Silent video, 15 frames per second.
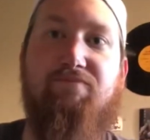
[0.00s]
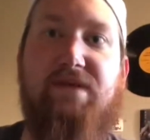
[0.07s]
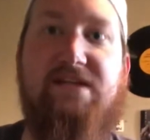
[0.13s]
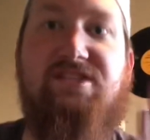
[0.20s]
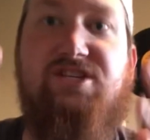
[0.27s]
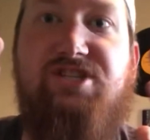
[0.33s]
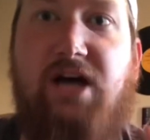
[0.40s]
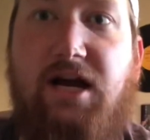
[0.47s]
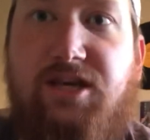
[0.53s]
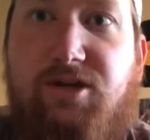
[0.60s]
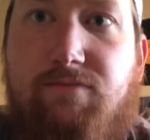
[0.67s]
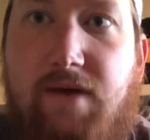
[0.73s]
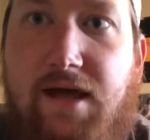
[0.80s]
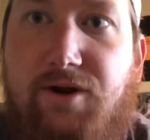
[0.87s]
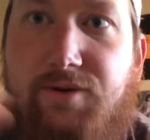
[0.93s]
It's a
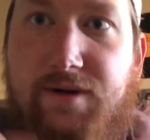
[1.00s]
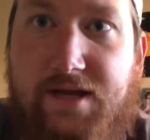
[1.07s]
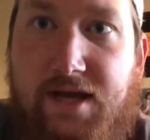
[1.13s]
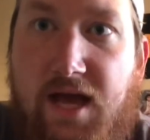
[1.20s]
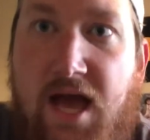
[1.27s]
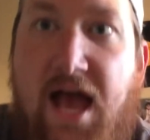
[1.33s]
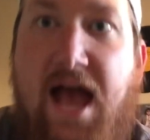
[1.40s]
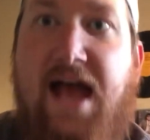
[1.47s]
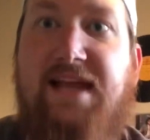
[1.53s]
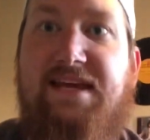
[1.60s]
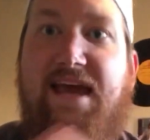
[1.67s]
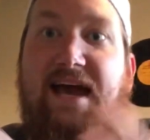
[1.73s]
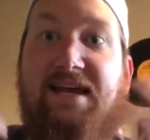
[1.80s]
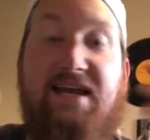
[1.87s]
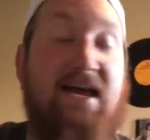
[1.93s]
documentary. And
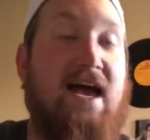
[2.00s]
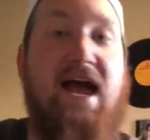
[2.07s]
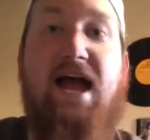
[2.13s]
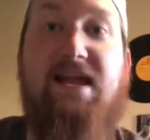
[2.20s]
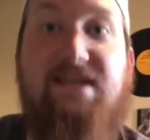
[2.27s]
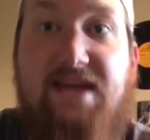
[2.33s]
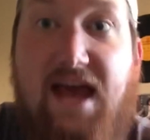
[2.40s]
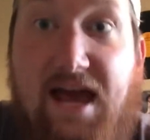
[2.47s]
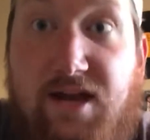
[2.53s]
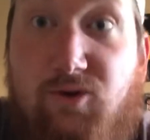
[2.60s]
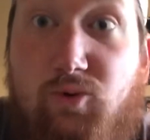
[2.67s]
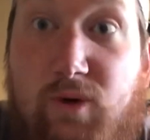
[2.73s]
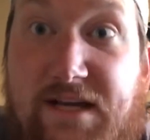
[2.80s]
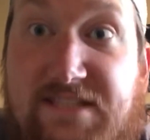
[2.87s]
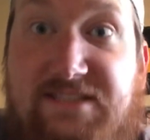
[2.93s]
yet
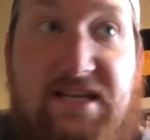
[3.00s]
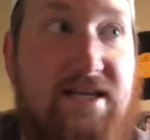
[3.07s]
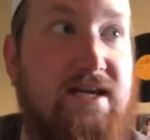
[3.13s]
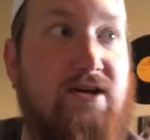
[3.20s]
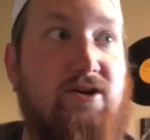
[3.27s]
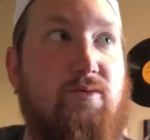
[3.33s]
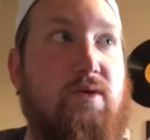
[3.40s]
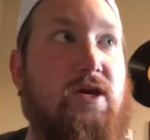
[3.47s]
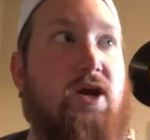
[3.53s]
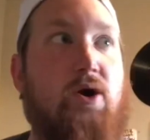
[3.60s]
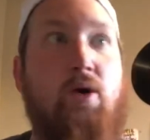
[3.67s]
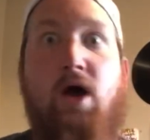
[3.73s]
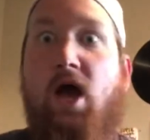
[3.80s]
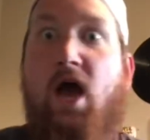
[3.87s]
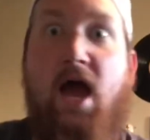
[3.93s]
we sit here and we
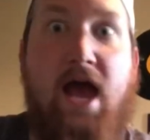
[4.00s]
go,